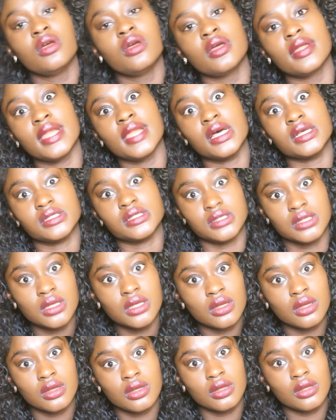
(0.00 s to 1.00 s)
and that's
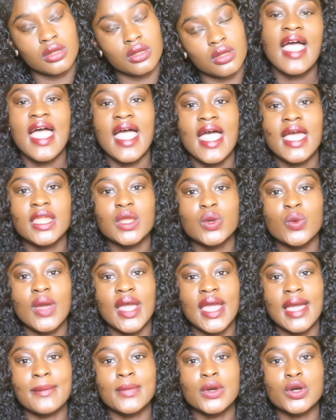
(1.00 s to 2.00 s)
it. Anyway,
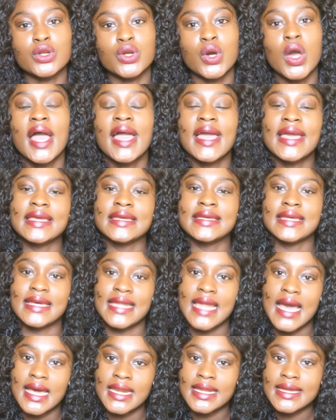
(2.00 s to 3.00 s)
I'm gonna get
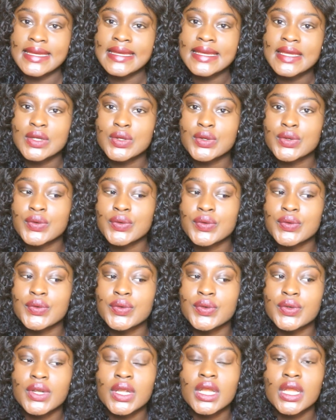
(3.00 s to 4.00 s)
out of
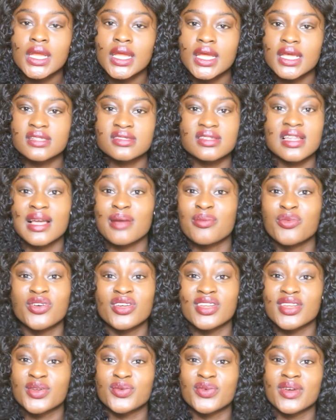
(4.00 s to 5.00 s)
here. It's not looking
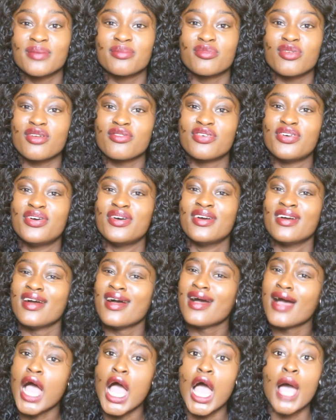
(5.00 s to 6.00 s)
good anyway, bro.
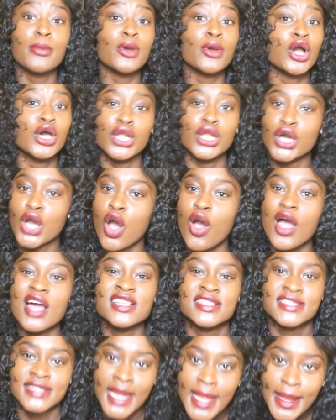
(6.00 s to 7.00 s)
I'm gonna go
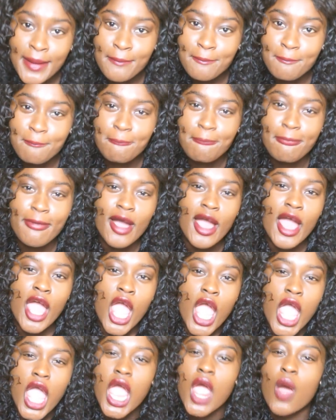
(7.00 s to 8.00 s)
and sleep
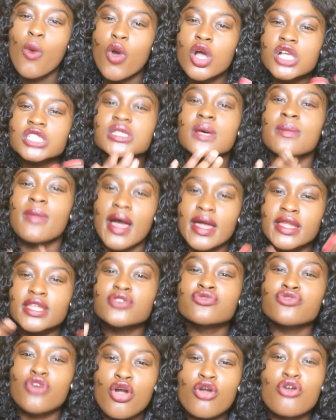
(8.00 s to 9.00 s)
and watch the money
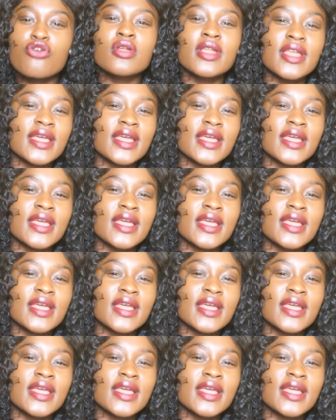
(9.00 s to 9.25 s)
roll